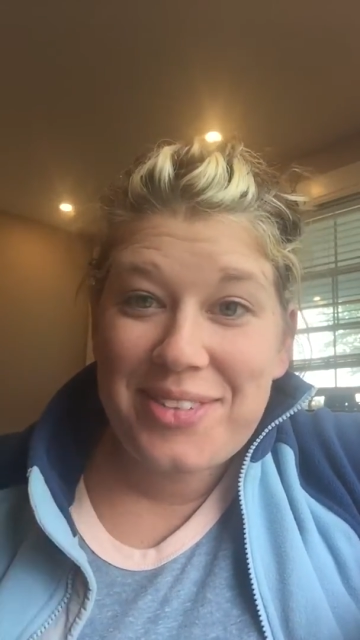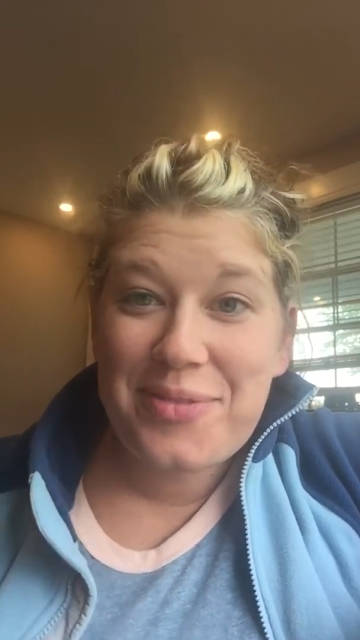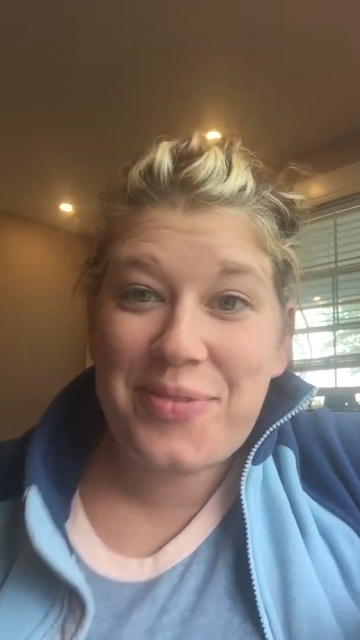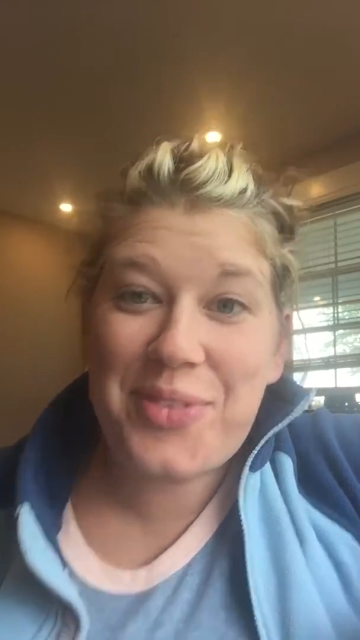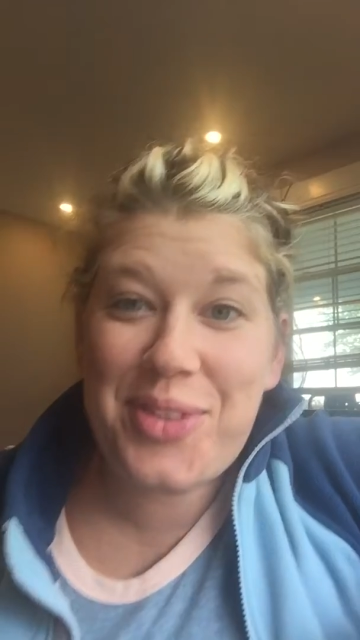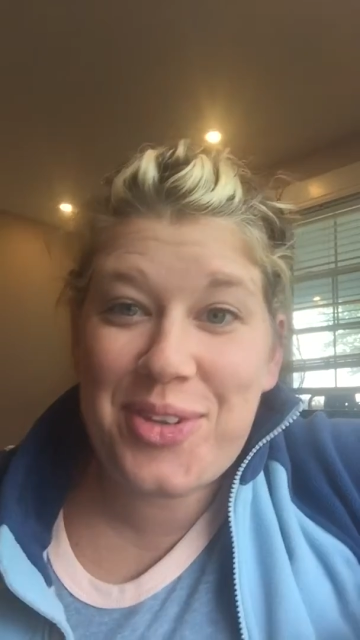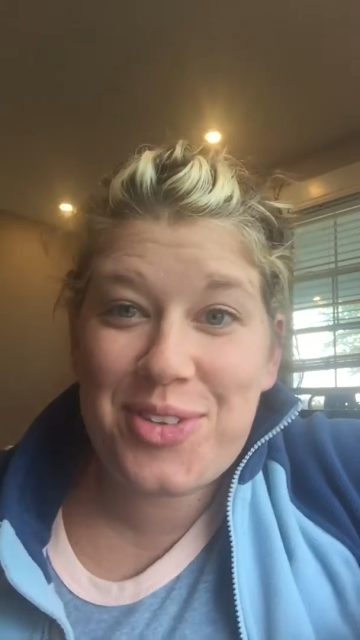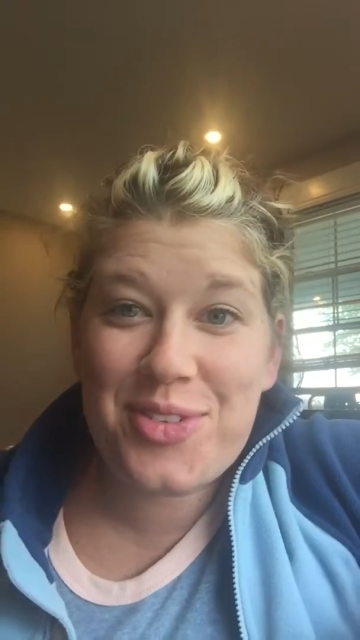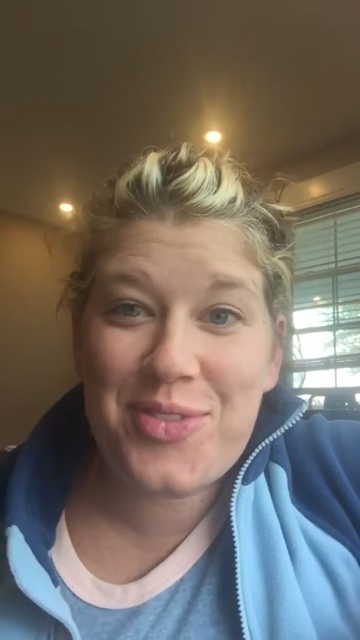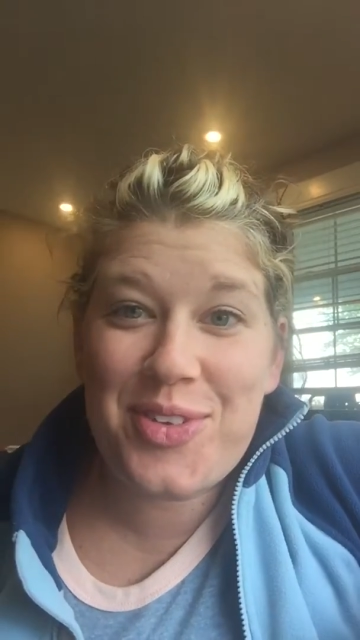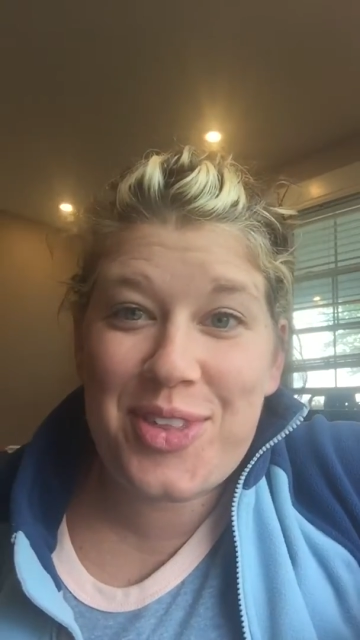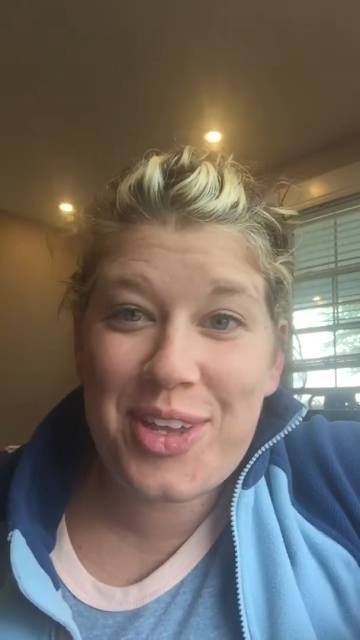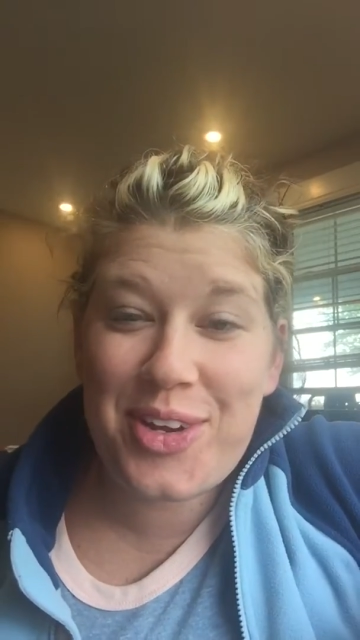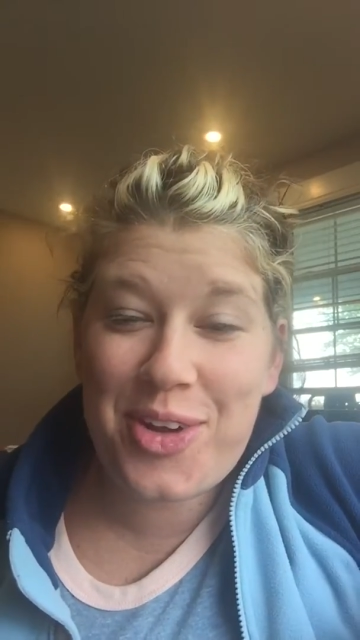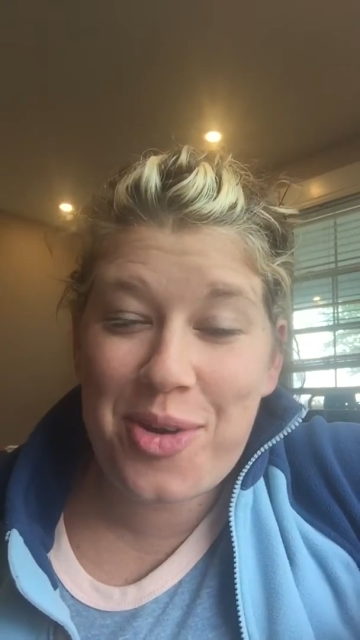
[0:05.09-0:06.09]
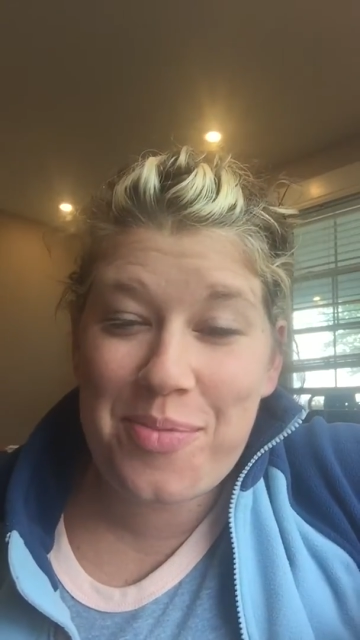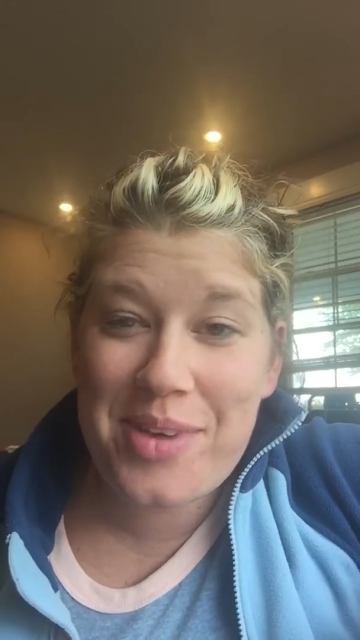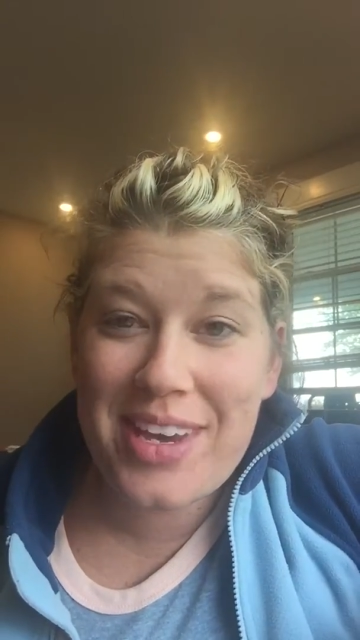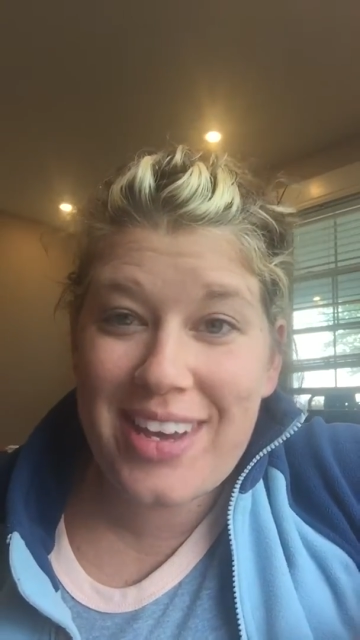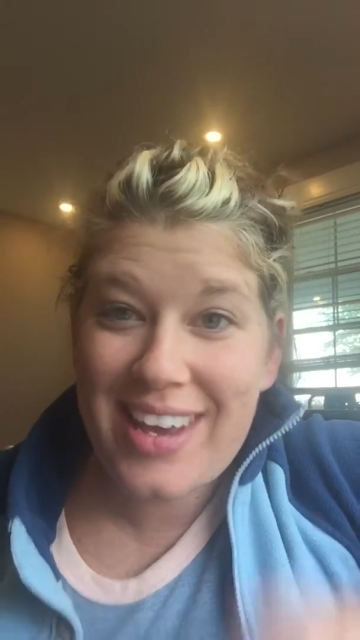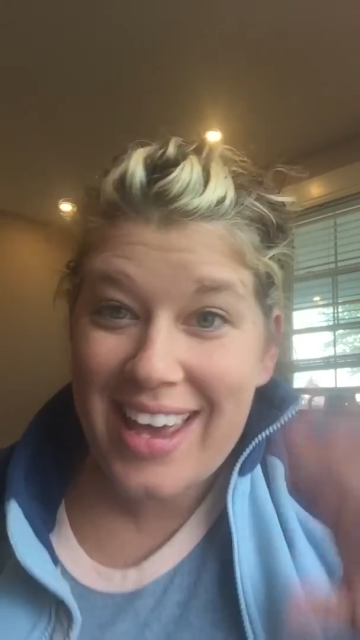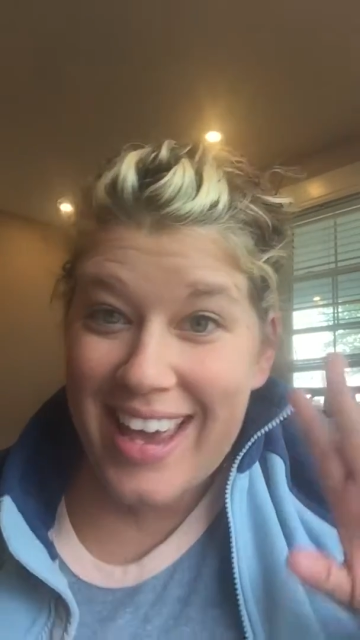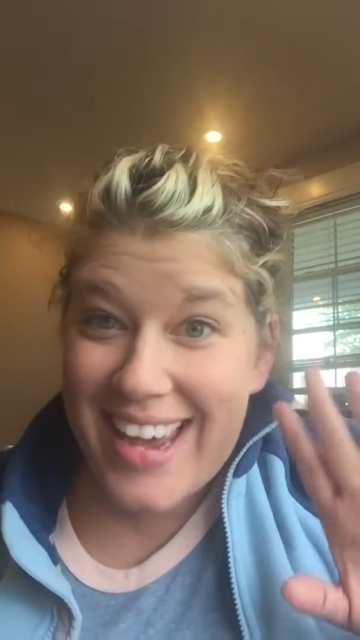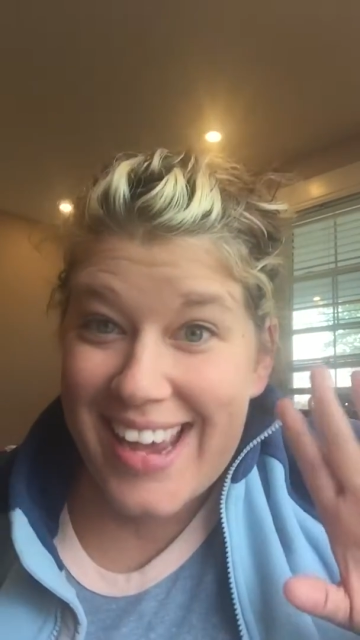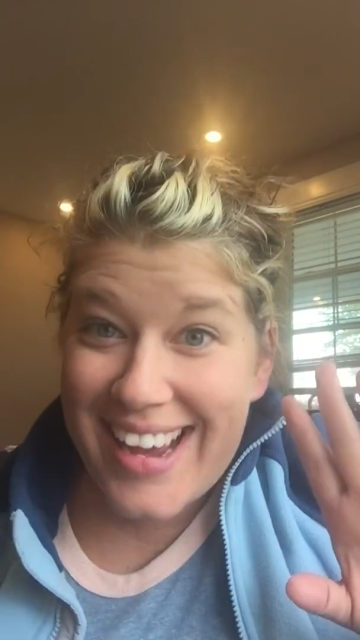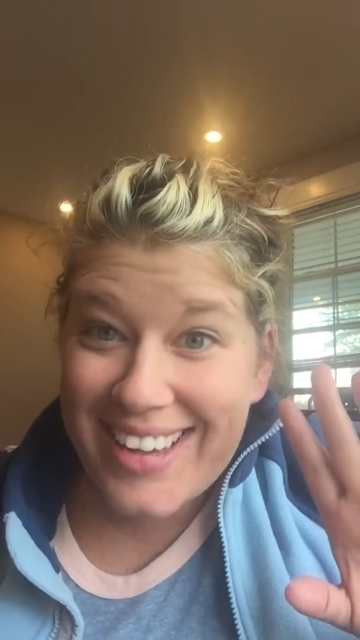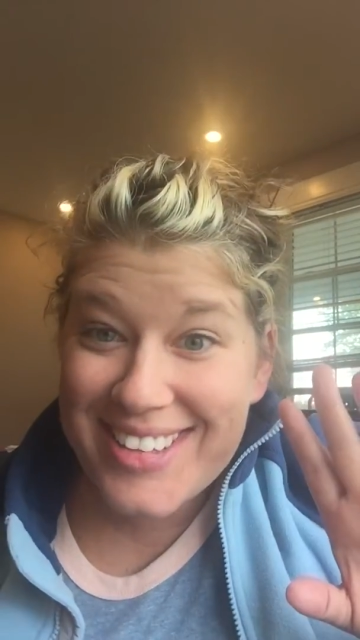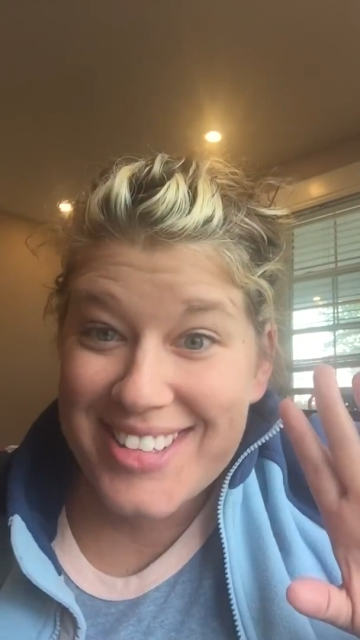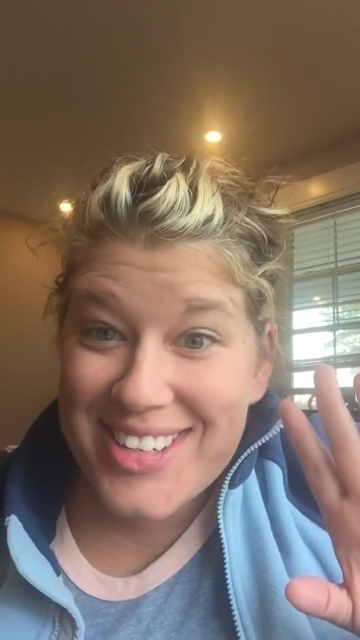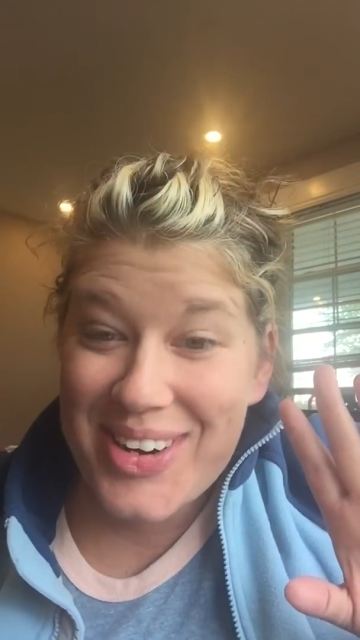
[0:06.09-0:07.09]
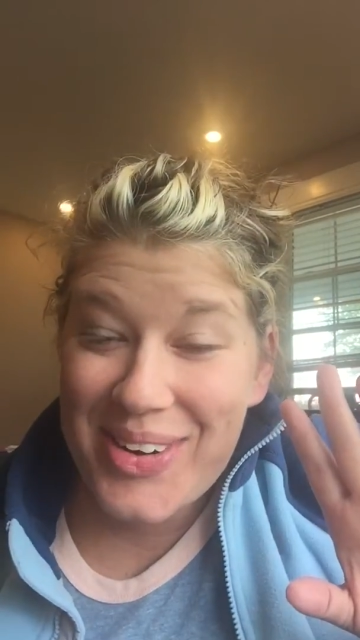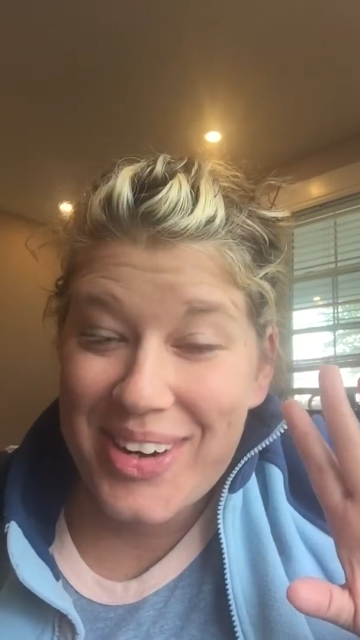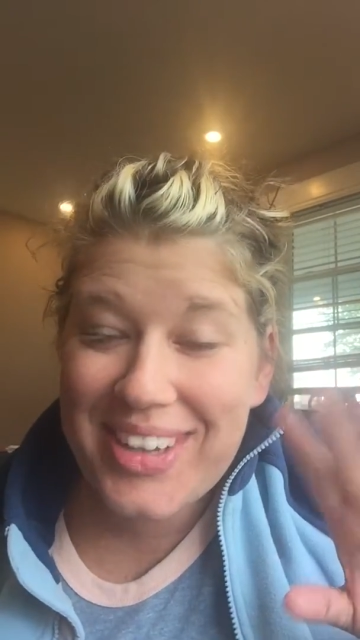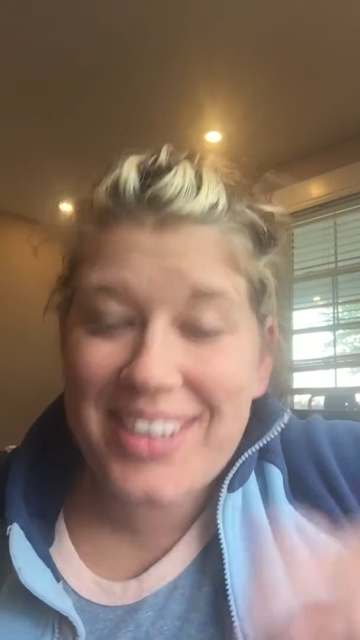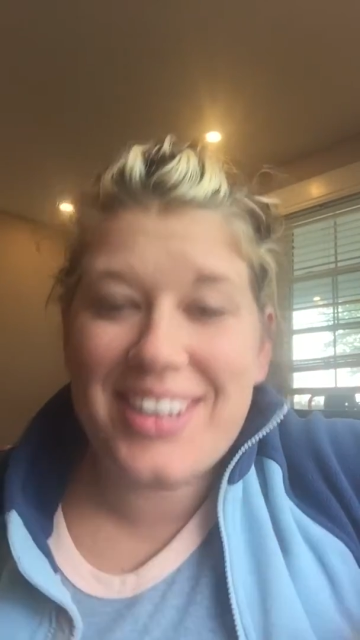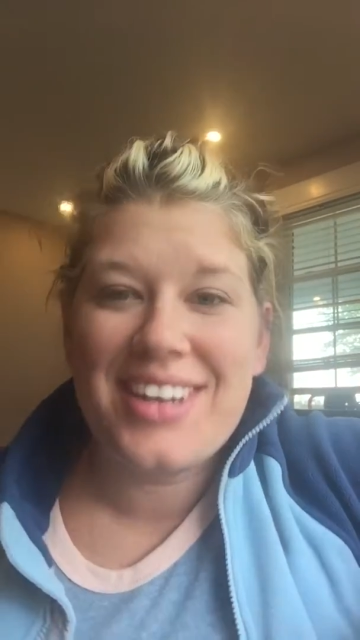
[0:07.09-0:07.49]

For those of you that know me, hey, how's it going?